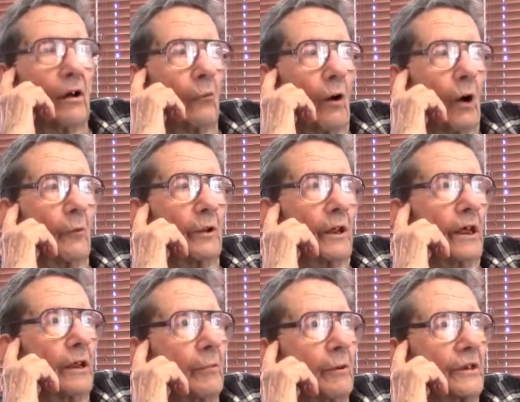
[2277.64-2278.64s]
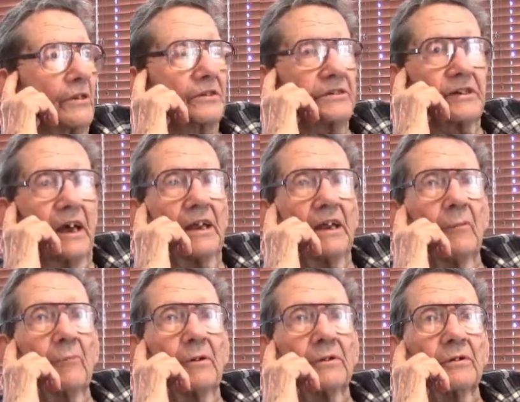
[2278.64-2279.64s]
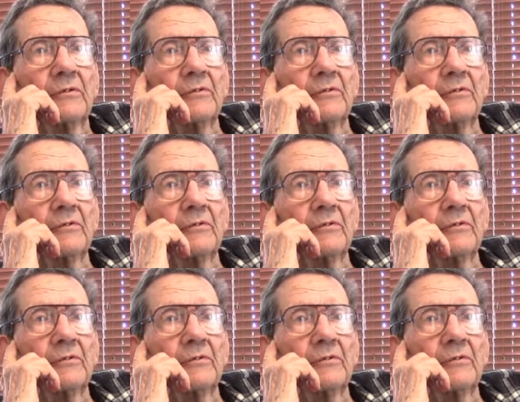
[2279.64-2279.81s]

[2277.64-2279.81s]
Why would anybody stand up and